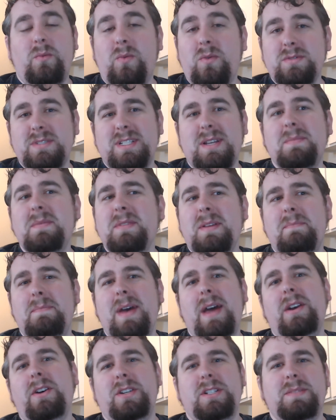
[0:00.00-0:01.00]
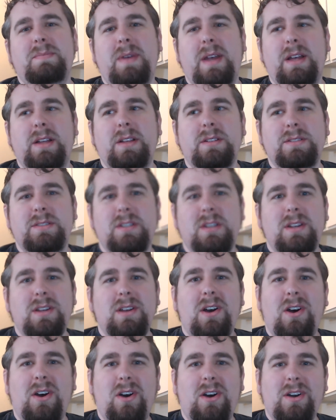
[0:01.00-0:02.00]
Well, some of the better spells
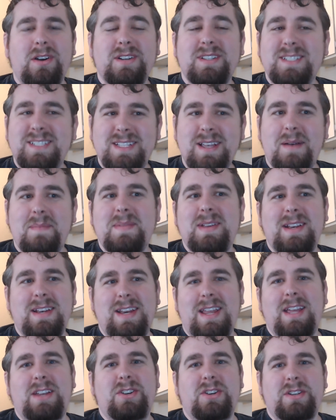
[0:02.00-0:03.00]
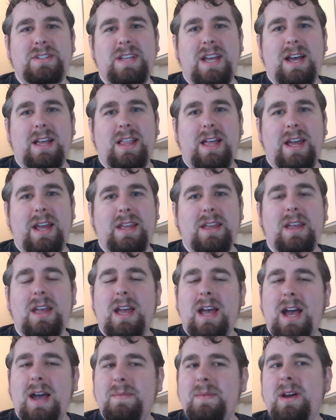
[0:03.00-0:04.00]
are Summon Nature's Ally.
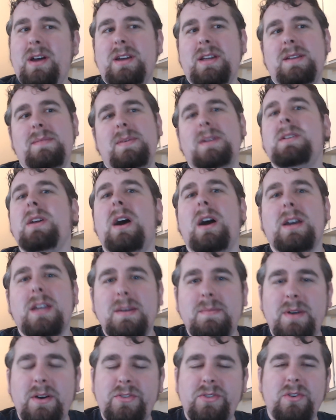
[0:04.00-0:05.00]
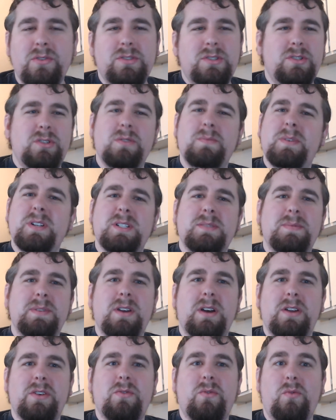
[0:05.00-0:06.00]
I'm not going to be talking about those too much
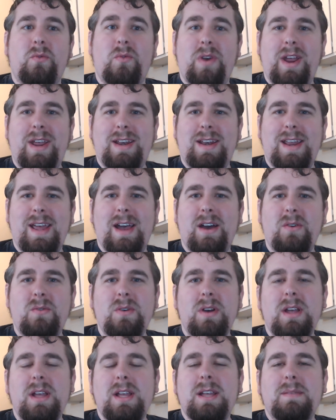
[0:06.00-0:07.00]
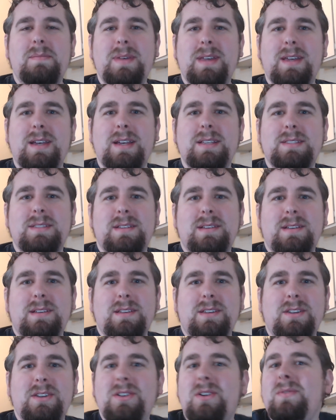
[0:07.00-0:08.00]
beyond right now because
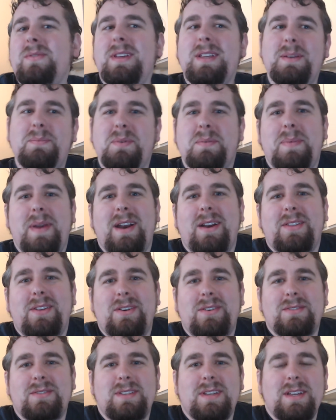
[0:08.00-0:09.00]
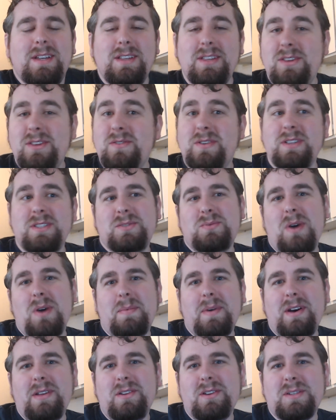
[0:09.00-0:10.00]
you don't need to prepare those. You can
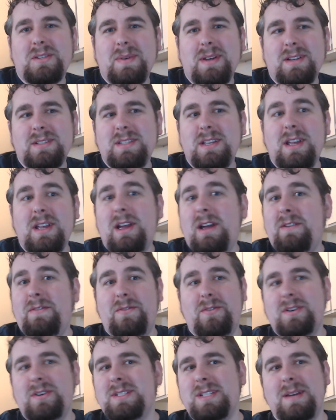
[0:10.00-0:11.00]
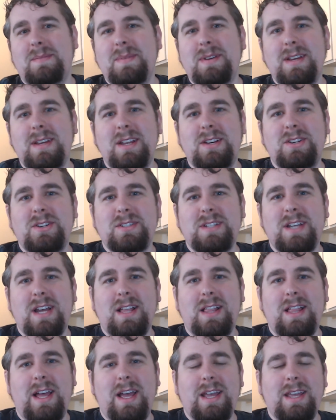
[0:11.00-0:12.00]
swap other spells for Summon Nature's
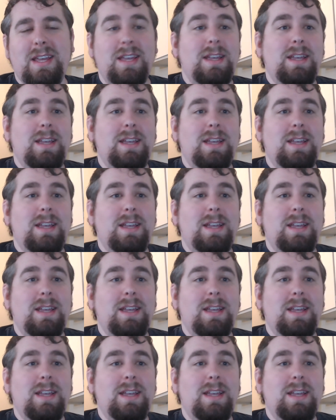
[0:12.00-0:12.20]
Ally.